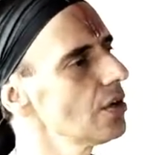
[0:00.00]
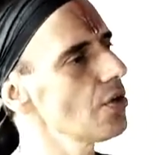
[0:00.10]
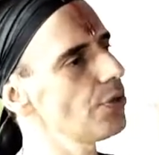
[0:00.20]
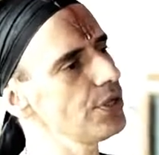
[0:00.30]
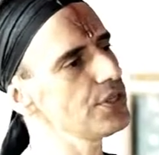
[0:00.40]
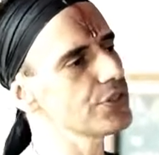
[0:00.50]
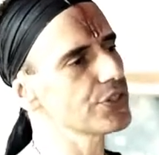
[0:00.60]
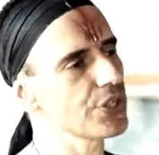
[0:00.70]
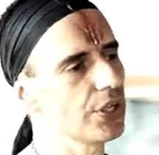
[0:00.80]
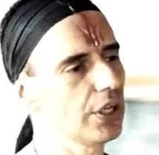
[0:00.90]

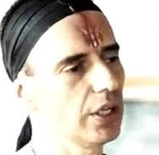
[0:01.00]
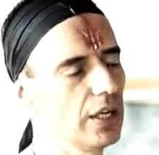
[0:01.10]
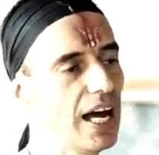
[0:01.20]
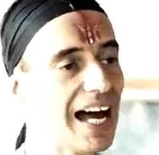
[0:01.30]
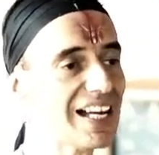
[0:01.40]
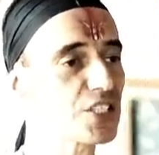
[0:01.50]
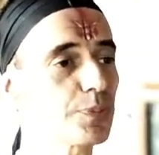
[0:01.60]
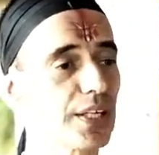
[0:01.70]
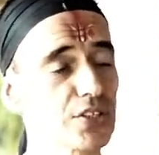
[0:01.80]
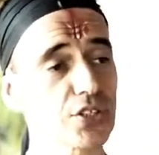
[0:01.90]
these uh,
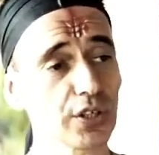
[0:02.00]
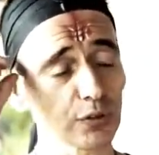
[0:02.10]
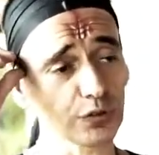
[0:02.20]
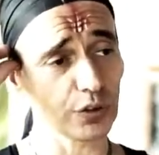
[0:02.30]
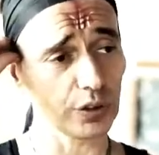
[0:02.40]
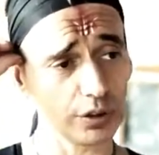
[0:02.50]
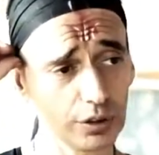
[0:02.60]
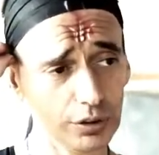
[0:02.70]
aspects of, uh,